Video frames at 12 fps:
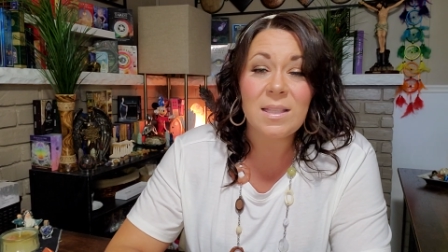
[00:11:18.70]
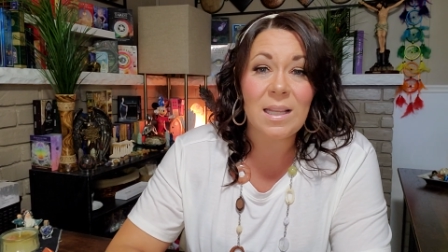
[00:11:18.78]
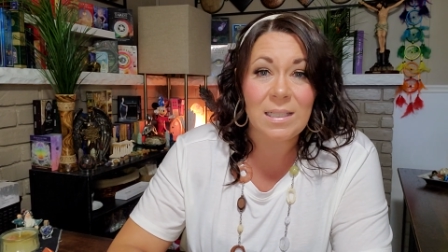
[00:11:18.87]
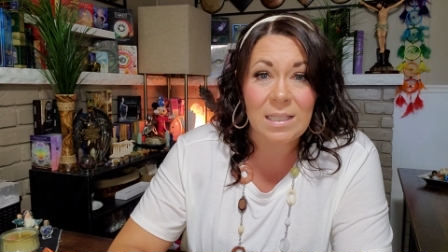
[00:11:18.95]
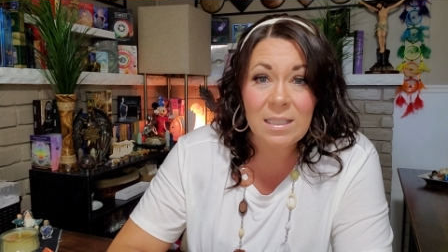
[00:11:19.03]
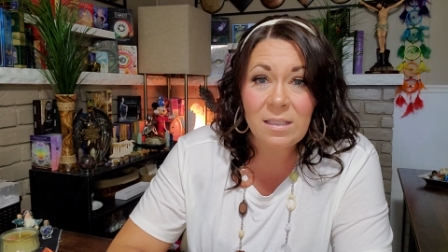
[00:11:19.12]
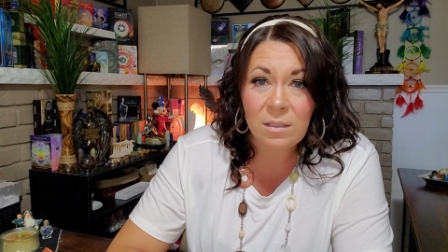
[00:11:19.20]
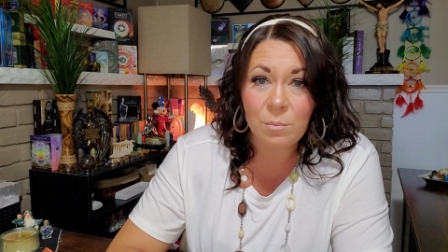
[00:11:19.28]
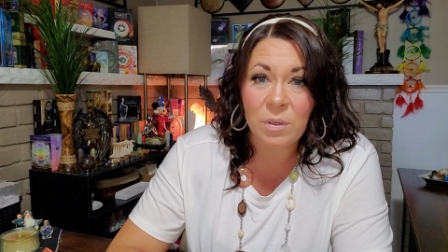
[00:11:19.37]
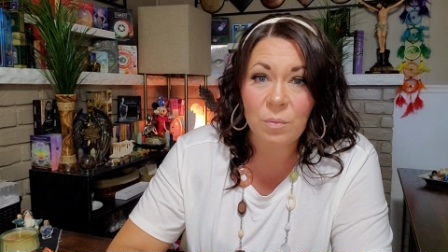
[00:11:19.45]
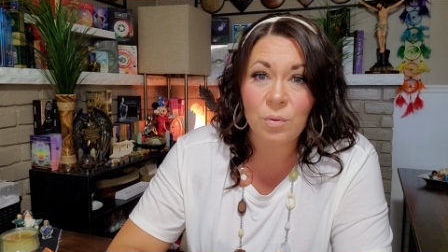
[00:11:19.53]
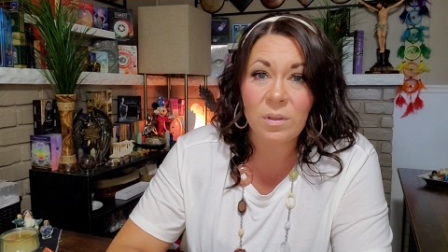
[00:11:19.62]
that needs to
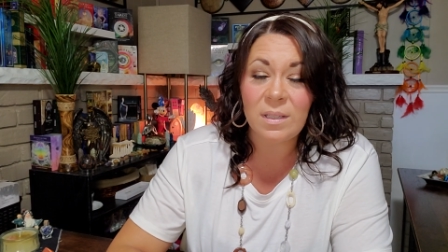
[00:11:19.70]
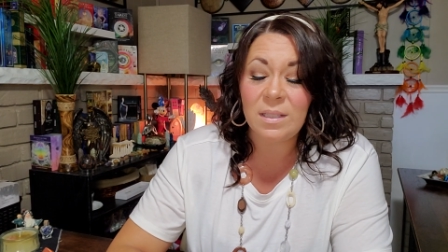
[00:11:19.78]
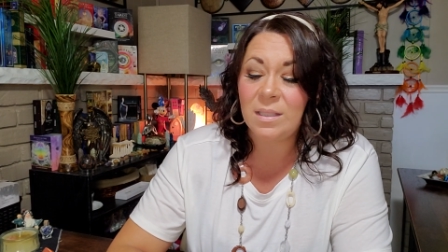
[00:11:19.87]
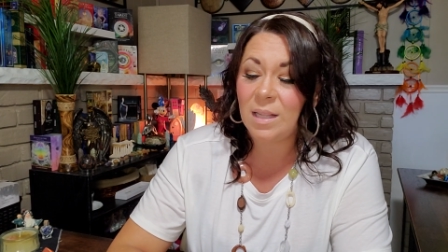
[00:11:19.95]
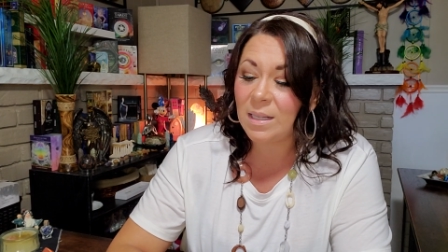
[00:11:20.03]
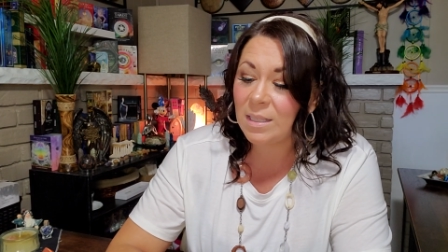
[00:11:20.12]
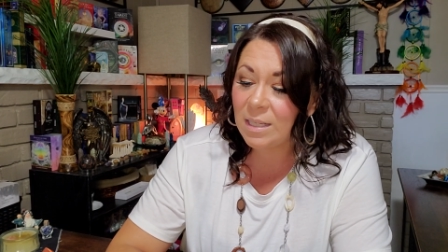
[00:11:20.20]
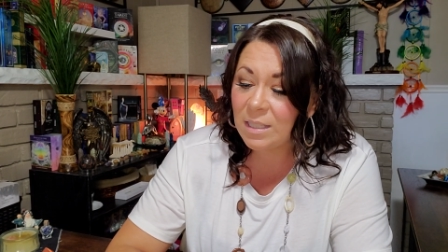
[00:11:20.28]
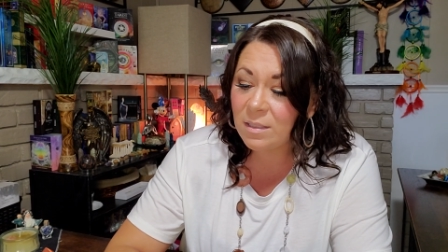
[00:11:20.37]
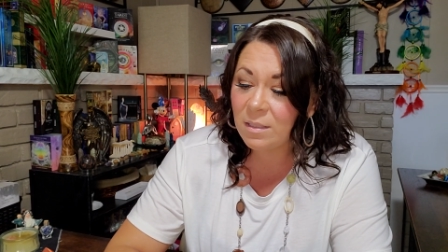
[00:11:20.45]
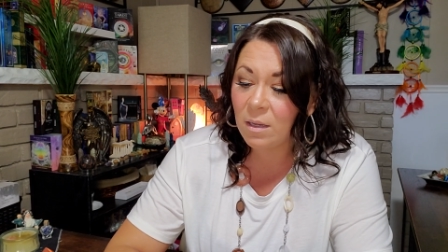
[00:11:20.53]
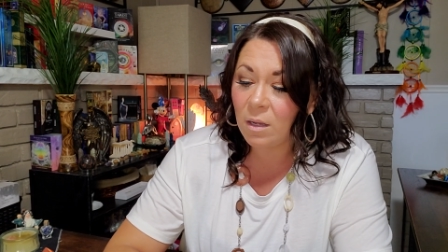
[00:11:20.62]
be released, that
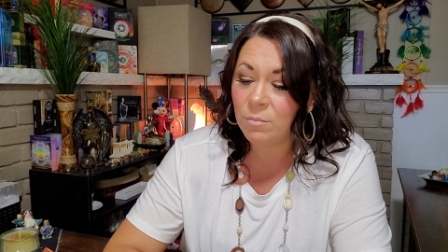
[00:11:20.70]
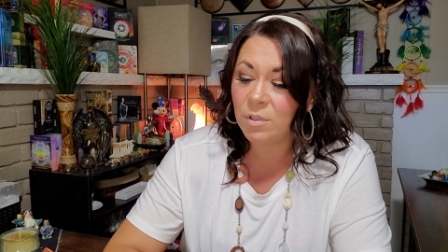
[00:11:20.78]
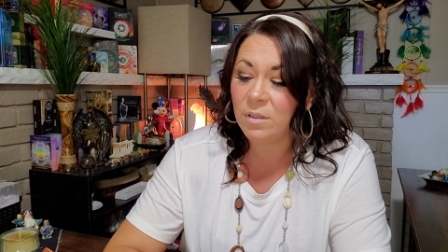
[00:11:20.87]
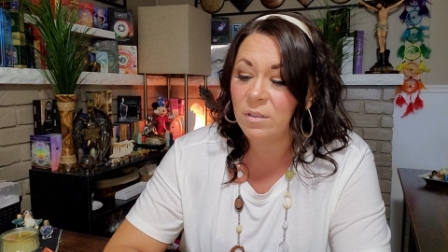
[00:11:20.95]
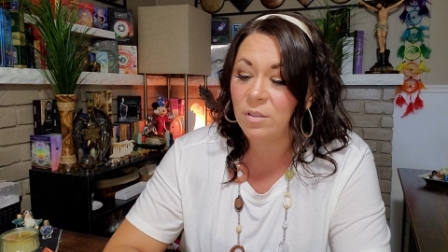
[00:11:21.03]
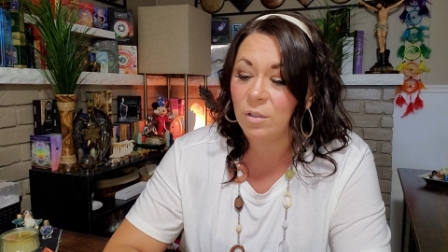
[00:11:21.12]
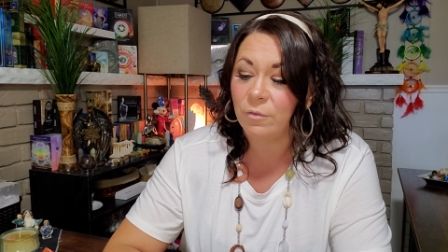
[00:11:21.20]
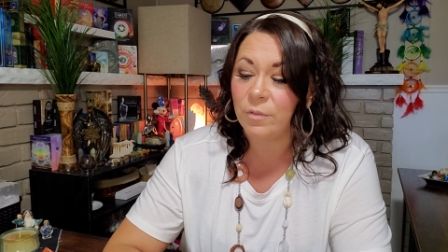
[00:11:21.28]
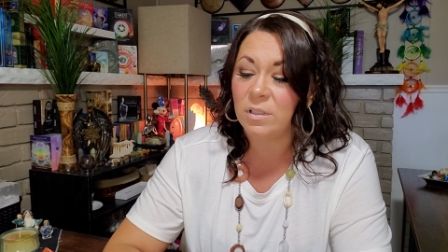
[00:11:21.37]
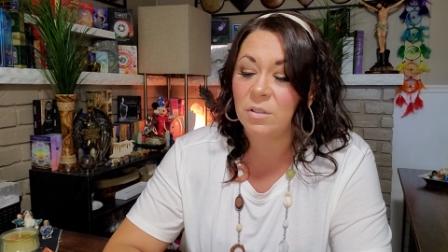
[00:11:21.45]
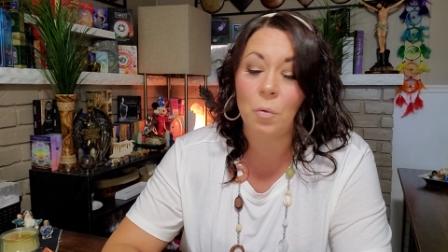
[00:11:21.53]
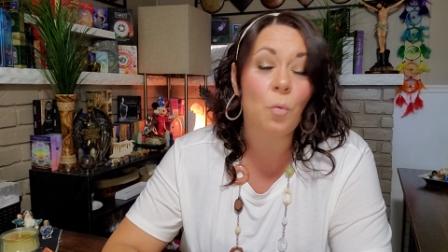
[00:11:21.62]
needs to come to the
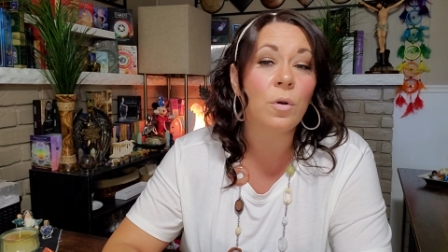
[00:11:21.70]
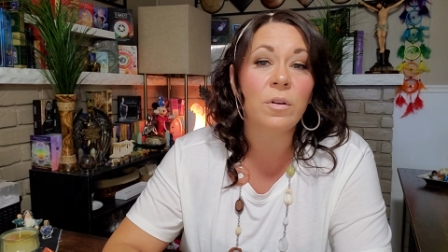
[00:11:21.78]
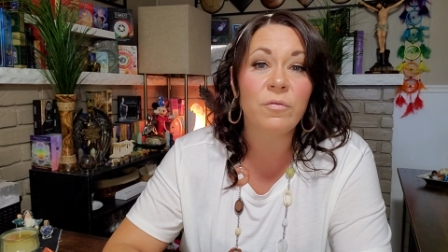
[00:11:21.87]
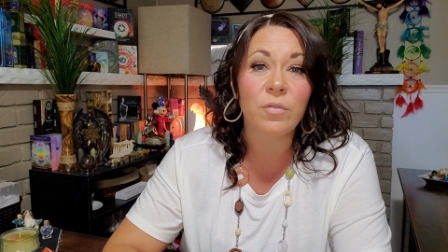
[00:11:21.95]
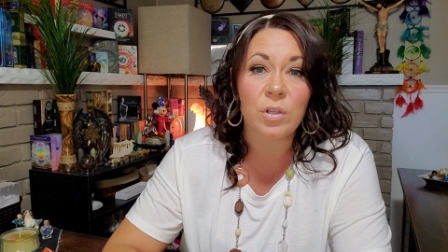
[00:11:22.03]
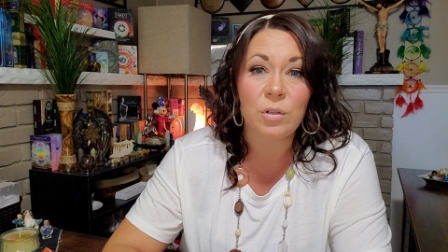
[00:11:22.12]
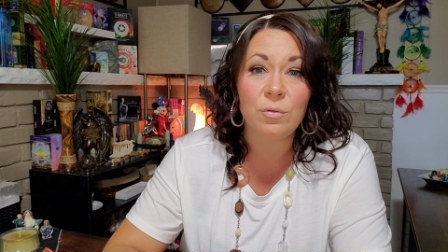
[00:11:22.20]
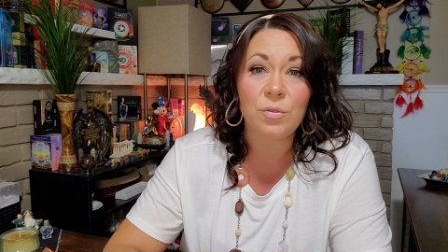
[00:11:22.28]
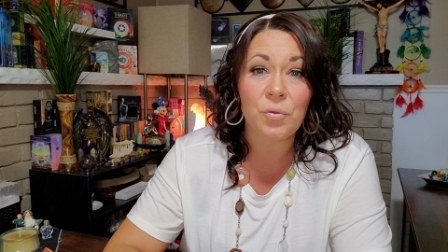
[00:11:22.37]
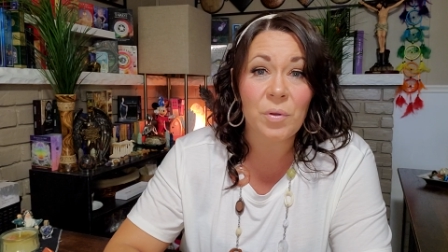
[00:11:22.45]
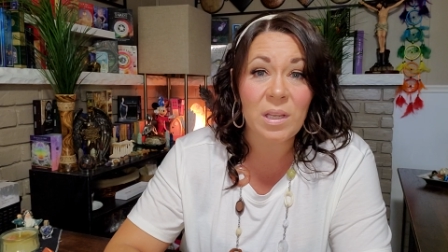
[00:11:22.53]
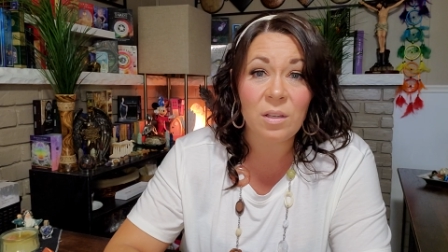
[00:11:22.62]
surface in order for you
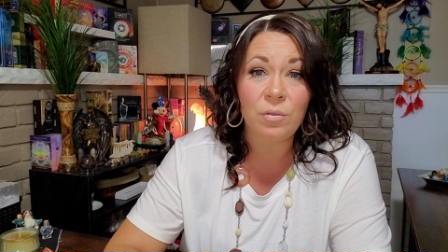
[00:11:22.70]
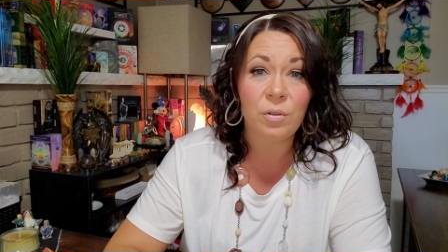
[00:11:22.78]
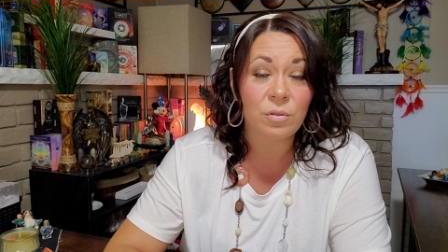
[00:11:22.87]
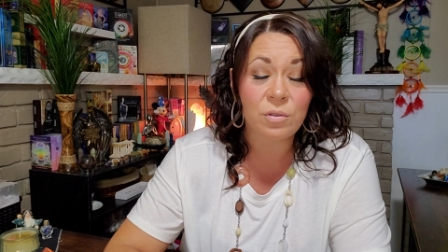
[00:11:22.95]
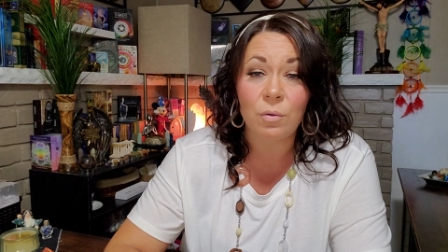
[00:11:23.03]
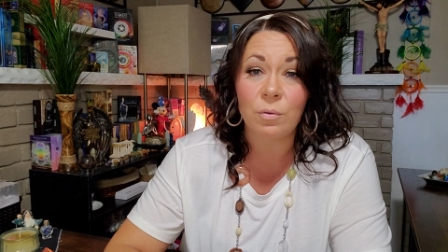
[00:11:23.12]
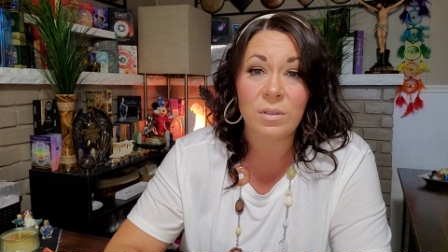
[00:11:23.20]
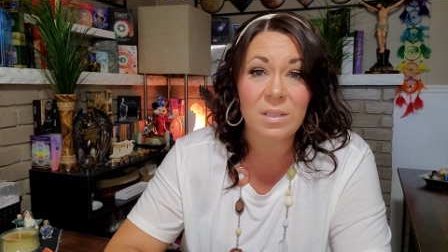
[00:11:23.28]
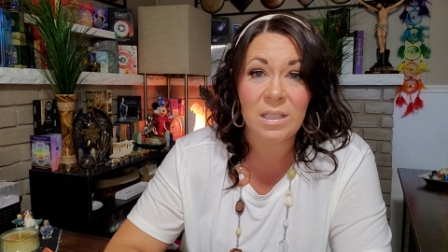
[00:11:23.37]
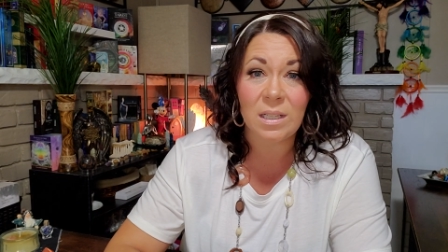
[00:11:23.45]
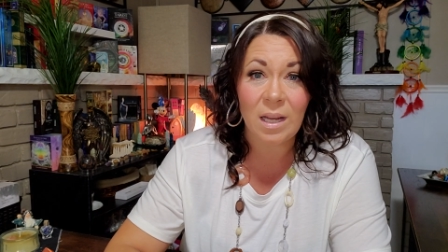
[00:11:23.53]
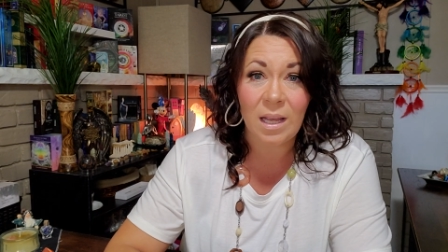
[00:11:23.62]
to heal your soul's
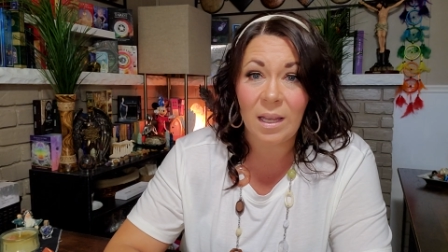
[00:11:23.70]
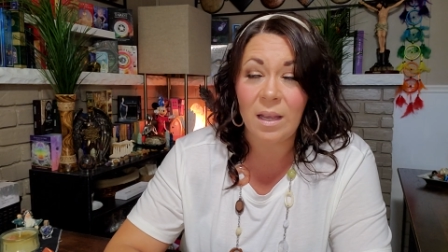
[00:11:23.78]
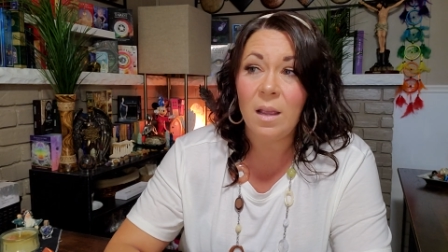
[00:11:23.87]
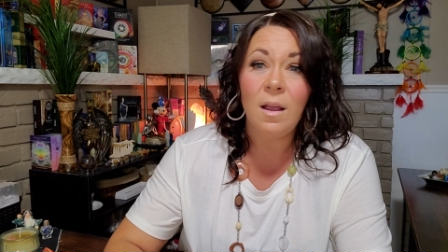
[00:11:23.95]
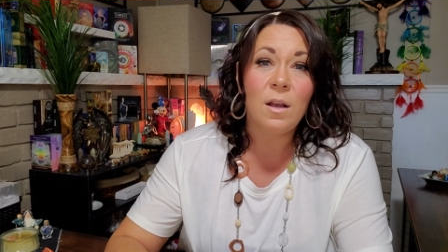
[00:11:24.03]
DNA.